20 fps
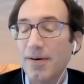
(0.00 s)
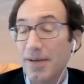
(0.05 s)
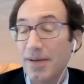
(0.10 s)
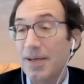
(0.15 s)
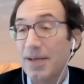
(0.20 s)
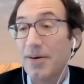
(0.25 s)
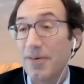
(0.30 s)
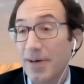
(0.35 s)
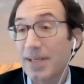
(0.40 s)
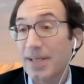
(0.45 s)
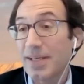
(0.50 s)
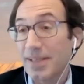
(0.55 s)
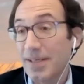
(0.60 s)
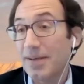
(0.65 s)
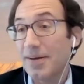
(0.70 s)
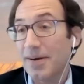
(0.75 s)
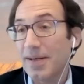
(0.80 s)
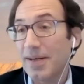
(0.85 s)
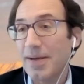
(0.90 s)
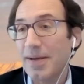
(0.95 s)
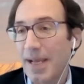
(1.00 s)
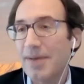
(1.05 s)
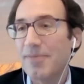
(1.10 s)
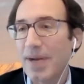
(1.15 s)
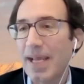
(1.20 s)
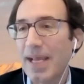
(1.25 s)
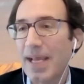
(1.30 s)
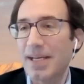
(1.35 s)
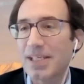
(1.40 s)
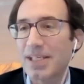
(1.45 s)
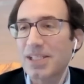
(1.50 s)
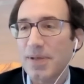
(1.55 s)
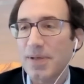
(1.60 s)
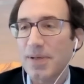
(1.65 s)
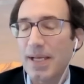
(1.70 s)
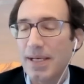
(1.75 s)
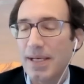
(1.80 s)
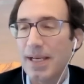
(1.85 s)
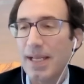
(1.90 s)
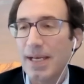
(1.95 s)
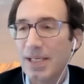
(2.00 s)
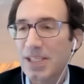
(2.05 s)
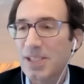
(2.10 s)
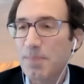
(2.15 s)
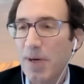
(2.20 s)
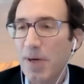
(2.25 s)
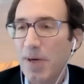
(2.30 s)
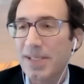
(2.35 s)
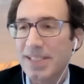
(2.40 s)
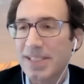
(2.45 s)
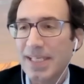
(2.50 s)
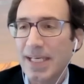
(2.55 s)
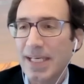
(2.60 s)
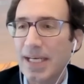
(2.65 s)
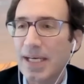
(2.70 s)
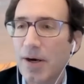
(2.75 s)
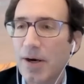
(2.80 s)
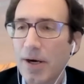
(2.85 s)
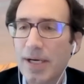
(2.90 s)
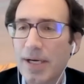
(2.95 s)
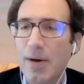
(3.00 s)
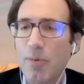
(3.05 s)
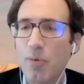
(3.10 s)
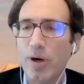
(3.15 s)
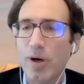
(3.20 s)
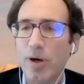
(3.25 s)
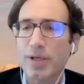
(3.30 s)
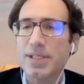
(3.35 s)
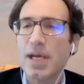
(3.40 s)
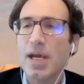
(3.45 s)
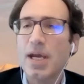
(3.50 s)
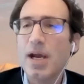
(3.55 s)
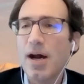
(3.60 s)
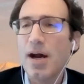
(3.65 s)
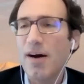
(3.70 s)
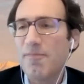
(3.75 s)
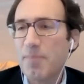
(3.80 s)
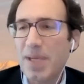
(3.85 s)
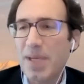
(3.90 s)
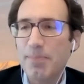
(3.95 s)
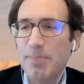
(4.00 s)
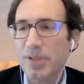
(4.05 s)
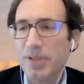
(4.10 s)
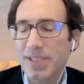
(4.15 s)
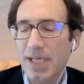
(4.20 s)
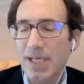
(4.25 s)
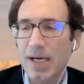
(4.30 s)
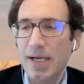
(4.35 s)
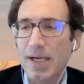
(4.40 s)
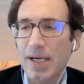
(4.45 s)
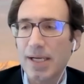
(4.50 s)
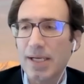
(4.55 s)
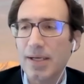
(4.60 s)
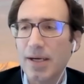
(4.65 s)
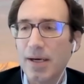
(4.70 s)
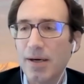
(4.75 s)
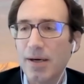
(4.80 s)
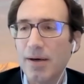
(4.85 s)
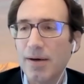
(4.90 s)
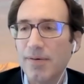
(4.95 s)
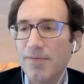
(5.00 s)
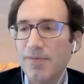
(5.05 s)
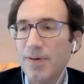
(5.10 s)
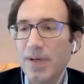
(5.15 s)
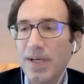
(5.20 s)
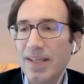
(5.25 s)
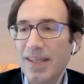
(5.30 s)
hearing, and experiencing it in our networks of people dying of